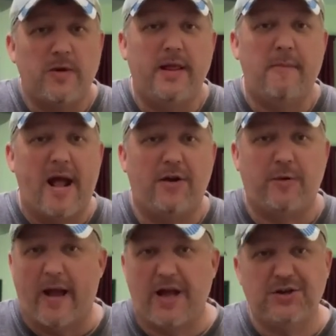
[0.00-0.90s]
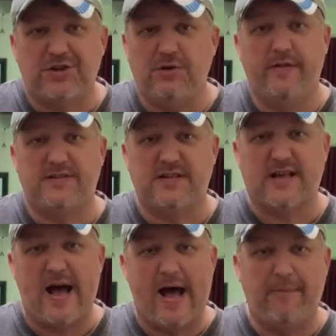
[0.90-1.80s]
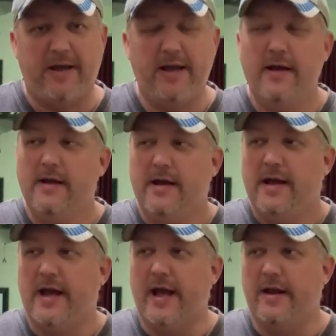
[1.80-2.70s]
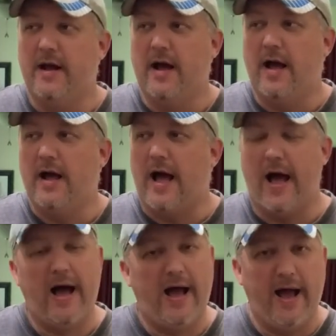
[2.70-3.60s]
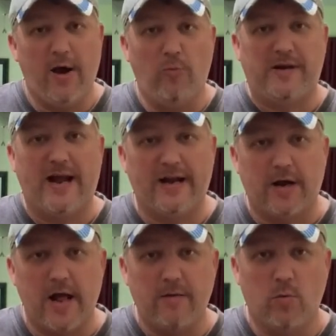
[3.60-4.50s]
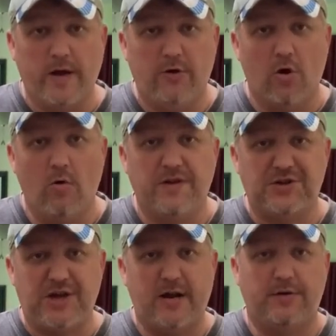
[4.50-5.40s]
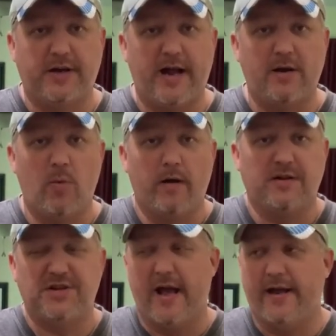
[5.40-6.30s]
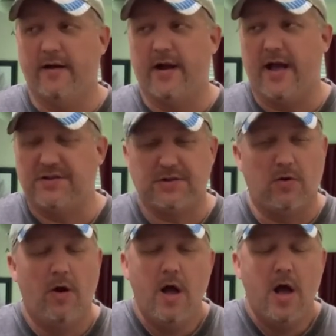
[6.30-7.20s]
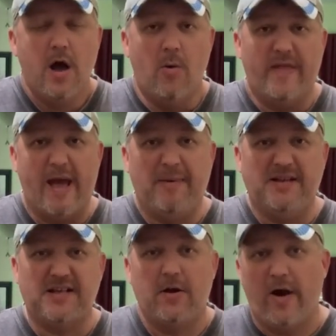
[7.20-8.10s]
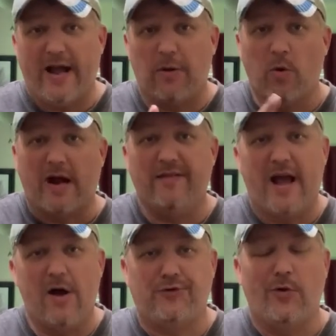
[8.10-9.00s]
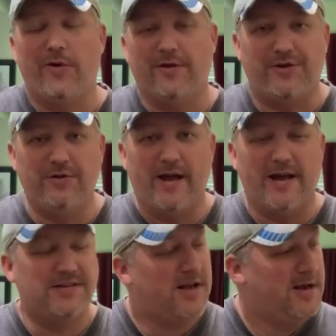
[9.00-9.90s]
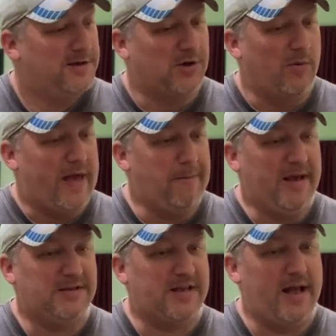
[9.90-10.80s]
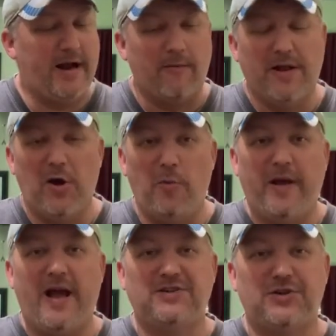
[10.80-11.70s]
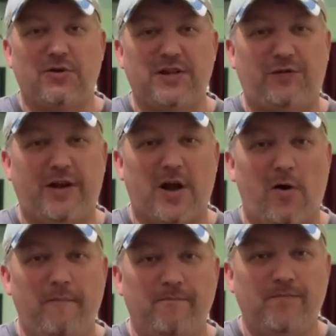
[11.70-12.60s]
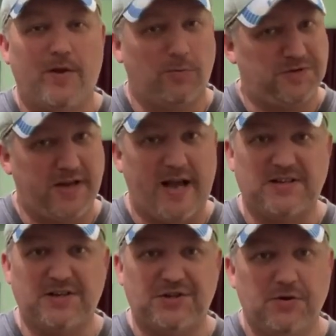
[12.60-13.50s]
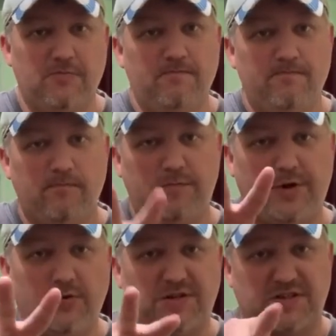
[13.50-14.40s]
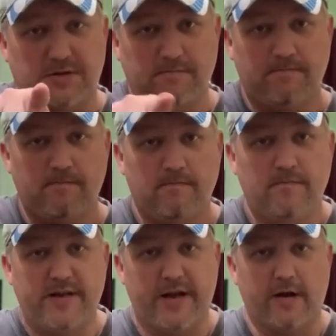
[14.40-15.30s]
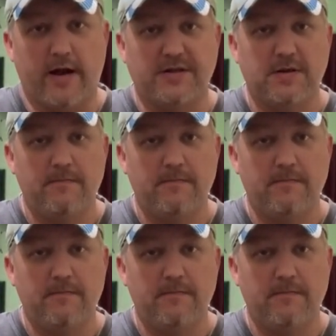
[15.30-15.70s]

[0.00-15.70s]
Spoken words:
really matter to me. I just do this as a hobby. And I hope to kind of regrow this channel to kind of where it's at here, guys. So with that being said, I got to work on the outro here too, guys. So with that being said, I really hope you guys enjoy this video. And hope to see you guys again soon. Deuces. Take care, guys.